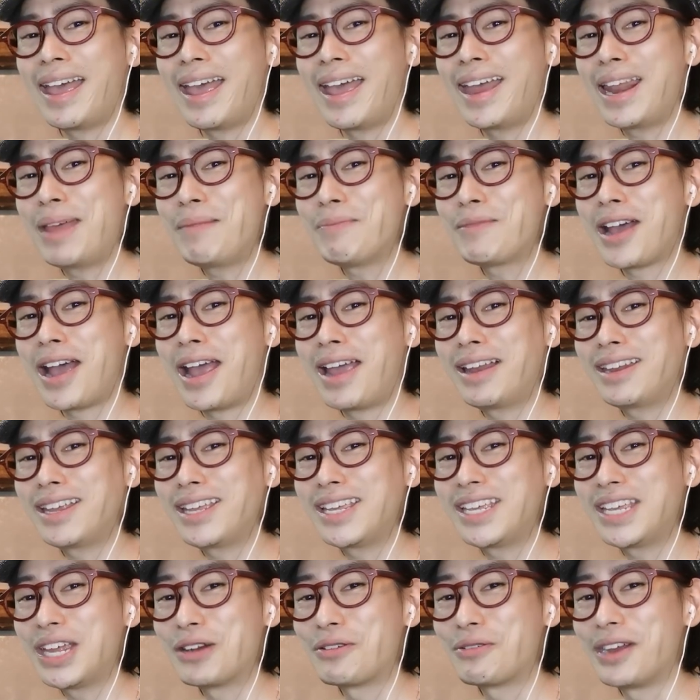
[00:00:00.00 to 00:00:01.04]
And I'm kind of
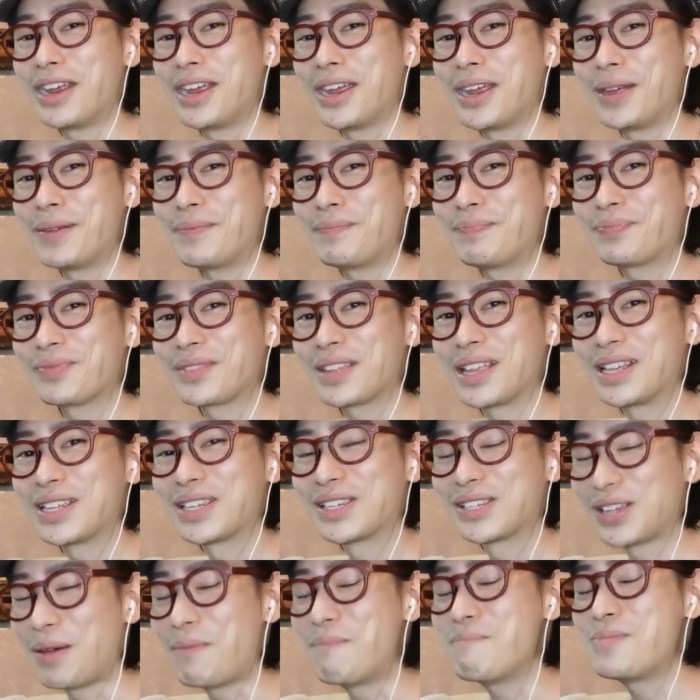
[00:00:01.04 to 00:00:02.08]
hearing
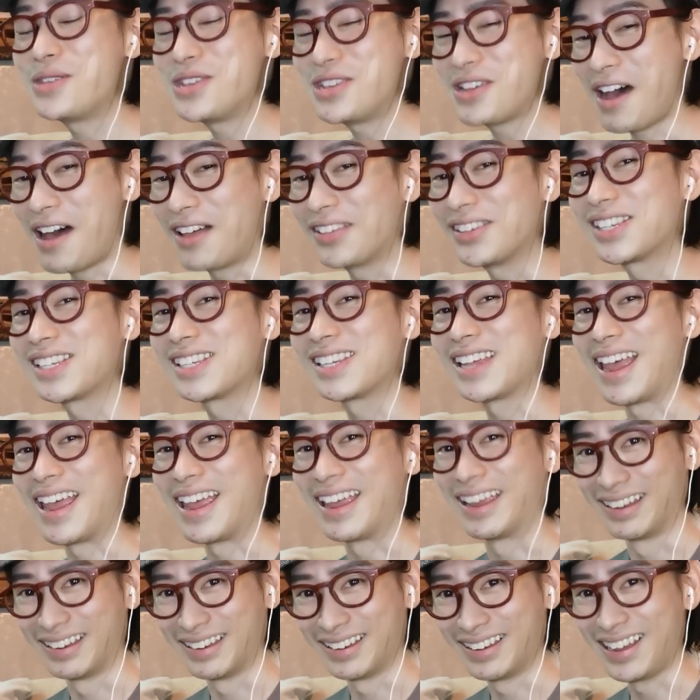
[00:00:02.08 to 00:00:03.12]
some
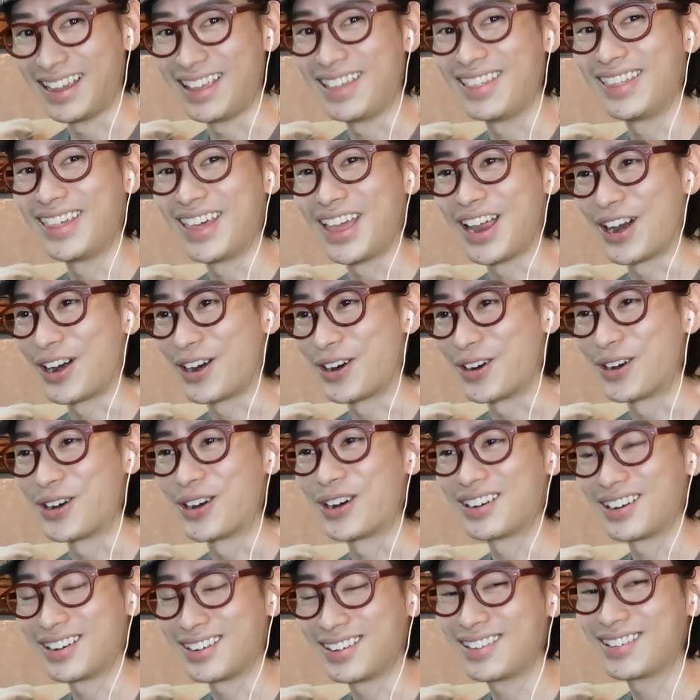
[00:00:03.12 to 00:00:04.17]
Beyoncé in there,
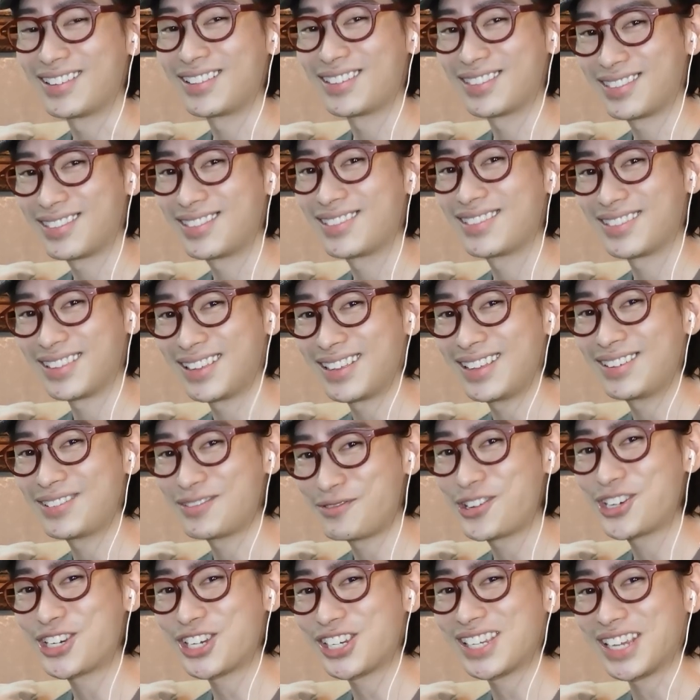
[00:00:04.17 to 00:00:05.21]

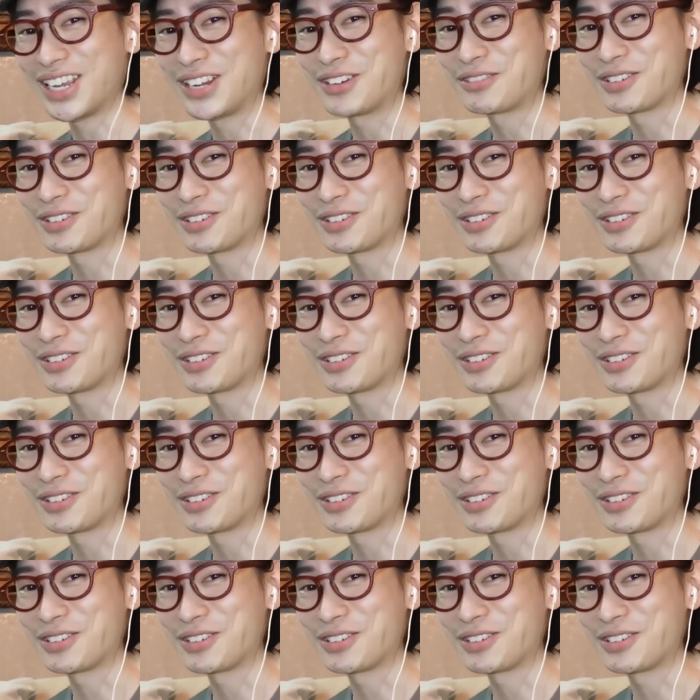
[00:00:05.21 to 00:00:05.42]
which is